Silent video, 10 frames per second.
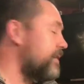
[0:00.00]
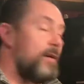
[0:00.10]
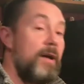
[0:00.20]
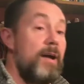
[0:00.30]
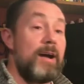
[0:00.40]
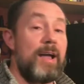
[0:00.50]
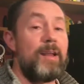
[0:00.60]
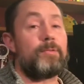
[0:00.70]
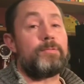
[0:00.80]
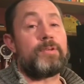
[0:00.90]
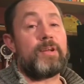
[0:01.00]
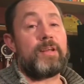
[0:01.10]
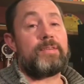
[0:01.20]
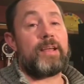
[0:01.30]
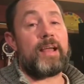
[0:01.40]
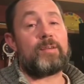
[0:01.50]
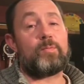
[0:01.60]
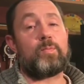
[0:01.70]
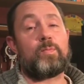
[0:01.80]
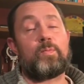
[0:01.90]
Hello, good evening, and
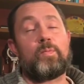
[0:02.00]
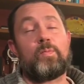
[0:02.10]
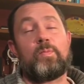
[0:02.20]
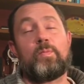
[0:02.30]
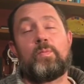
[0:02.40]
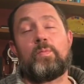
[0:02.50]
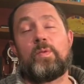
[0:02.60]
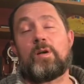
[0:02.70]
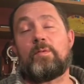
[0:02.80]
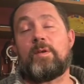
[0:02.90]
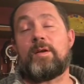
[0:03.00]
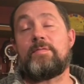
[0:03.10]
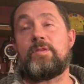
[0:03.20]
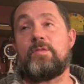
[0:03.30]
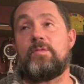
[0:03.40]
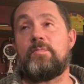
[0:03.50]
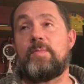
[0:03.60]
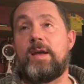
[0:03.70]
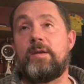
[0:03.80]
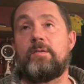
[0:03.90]
welcome wherever you
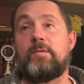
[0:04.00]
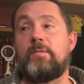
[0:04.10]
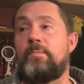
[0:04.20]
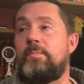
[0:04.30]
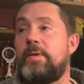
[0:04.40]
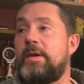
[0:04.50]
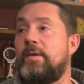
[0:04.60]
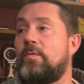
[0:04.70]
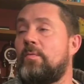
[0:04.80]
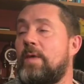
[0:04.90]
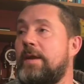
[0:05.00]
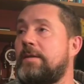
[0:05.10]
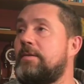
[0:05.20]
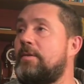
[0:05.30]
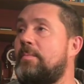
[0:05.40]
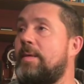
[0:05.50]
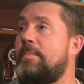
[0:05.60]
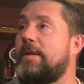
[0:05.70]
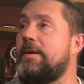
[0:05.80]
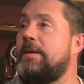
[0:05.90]
may be or when you may
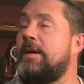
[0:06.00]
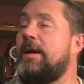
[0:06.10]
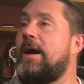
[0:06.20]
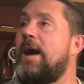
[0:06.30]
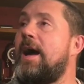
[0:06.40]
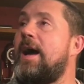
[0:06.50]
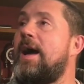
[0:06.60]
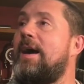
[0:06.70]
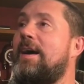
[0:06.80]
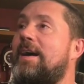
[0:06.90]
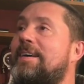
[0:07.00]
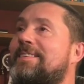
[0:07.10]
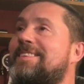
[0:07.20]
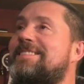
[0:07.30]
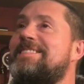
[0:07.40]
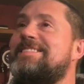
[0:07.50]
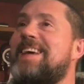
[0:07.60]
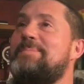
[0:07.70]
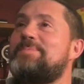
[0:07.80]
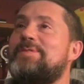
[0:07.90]
be. This is
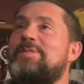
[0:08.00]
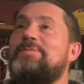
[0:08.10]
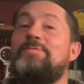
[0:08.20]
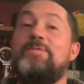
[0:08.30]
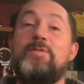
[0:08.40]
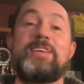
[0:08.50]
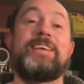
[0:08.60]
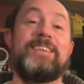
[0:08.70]
episode 40